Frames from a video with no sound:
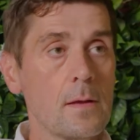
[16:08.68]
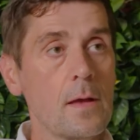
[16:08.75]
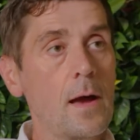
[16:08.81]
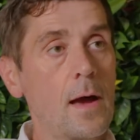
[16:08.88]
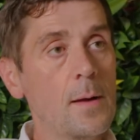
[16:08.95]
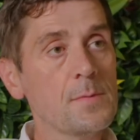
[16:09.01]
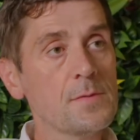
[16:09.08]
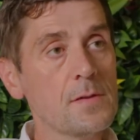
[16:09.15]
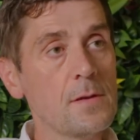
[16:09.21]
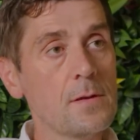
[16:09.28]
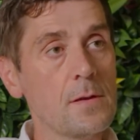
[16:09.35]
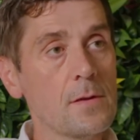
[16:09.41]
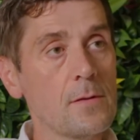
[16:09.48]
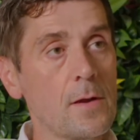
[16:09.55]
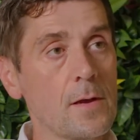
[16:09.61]
Yeah,
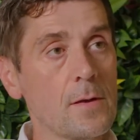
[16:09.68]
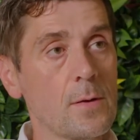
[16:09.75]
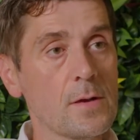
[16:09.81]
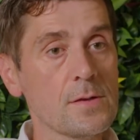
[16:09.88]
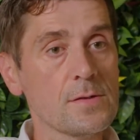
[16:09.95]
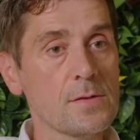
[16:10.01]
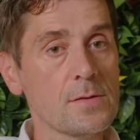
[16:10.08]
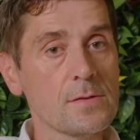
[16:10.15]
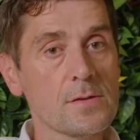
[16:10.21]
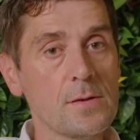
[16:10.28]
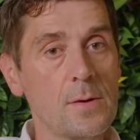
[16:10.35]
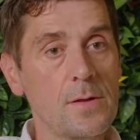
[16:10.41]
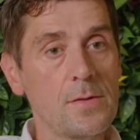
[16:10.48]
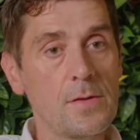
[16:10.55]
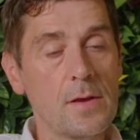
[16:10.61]
absolutely. Great question.
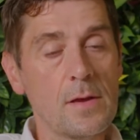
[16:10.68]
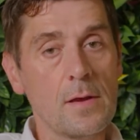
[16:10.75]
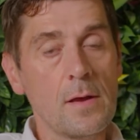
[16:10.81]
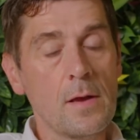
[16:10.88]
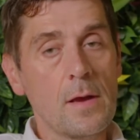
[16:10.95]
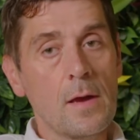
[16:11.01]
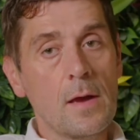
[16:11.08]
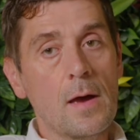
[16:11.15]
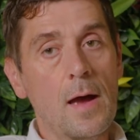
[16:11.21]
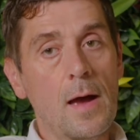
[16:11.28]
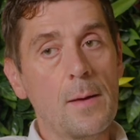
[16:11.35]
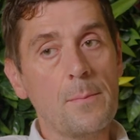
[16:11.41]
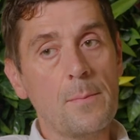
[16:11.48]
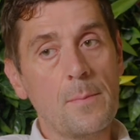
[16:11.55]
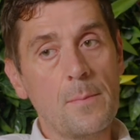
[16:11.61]
So I think
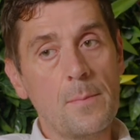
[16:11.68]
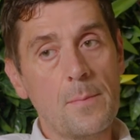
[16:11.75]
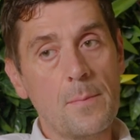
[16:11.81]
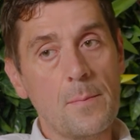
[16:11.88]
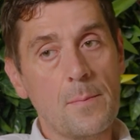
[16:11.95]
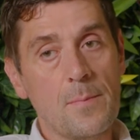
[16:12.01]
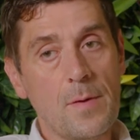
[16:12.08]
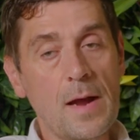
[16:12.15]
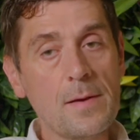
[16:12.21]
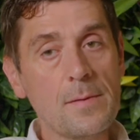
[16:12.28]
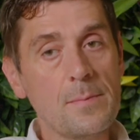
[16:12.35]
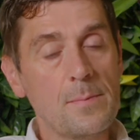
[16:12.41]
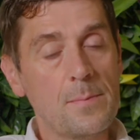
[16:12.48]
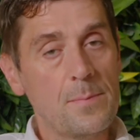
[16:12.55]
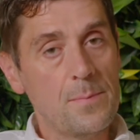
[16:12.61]

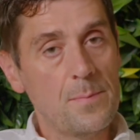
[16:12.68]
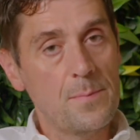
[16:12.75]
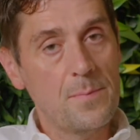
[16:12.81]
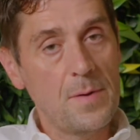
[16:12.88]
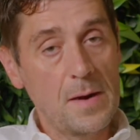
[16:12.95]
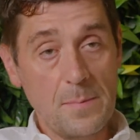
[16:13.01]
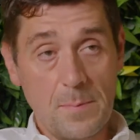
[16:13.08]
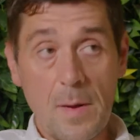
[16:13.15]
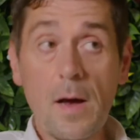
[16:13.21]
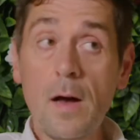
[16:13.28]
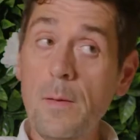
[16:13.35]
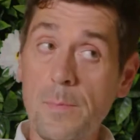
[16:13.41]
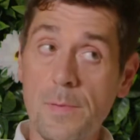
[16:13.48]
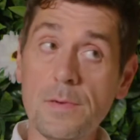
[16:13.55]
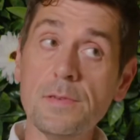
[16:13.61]
brand
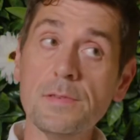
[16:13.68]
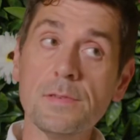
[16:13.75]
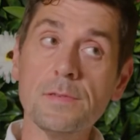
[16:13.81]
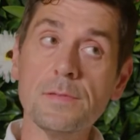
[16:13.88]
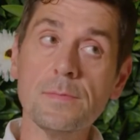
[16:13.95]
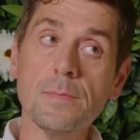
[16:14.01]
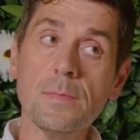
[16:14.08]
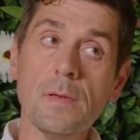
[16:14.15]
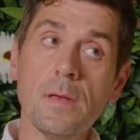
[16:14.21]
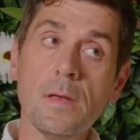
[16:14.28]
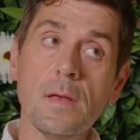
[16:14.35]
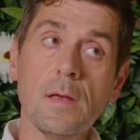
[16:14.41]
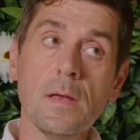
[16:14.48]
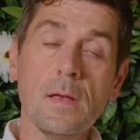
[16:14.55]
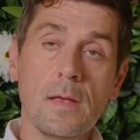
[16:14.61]
purpose
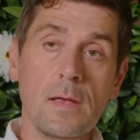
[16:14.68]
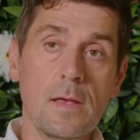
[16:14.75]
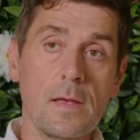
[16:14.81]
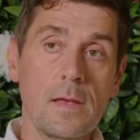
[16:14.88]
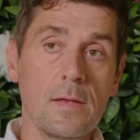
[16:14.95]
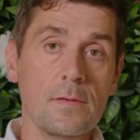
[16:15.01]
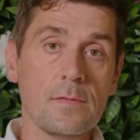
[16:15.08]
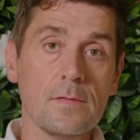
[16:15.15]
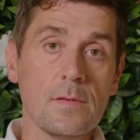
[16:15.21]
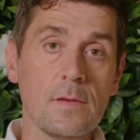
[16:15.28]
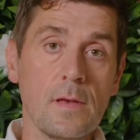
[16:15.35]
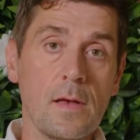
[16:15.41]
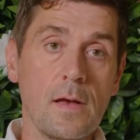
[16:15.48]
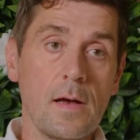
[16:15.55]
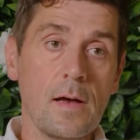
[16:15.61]
is
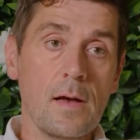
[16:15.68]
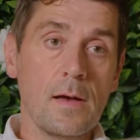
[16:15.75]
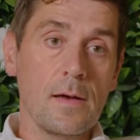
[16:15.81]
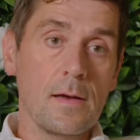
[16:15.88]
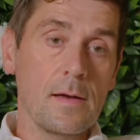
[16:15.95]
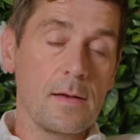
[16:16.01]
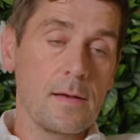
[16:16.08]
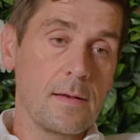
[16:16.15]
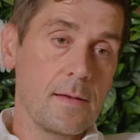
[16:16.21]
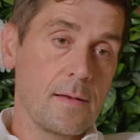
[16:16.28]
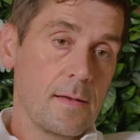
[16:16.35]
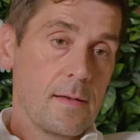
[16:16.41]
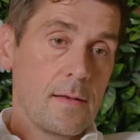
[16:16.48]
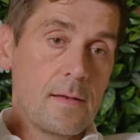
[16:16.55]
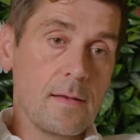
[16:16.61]

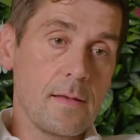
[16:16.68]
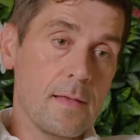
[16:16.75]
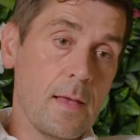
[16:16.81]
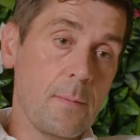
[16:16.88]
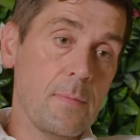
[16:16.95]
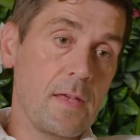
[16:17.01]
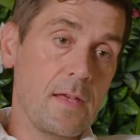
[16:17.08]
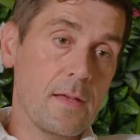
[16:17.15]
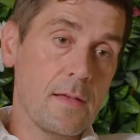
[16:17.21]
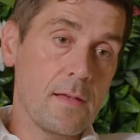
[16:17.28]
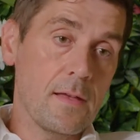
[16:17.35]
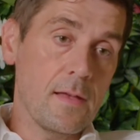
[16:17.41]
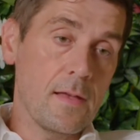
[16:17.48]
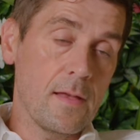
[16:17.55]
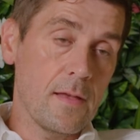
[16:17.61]
can be
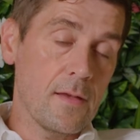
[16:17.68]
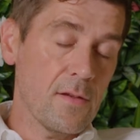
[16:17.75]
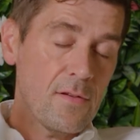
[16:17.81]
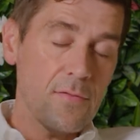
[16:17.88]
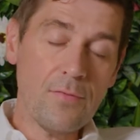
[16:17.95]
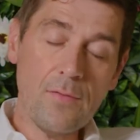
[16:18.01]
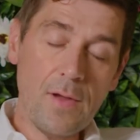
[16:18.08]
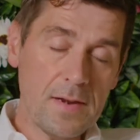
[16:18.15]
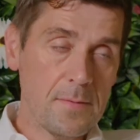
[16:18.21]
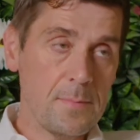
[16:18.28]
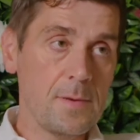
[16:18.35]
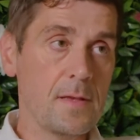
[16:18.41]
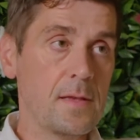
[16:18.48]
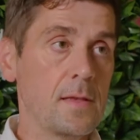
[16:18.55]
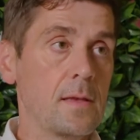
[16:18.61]

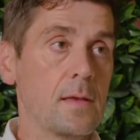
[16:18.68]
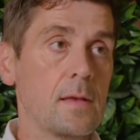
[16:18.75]
incredibly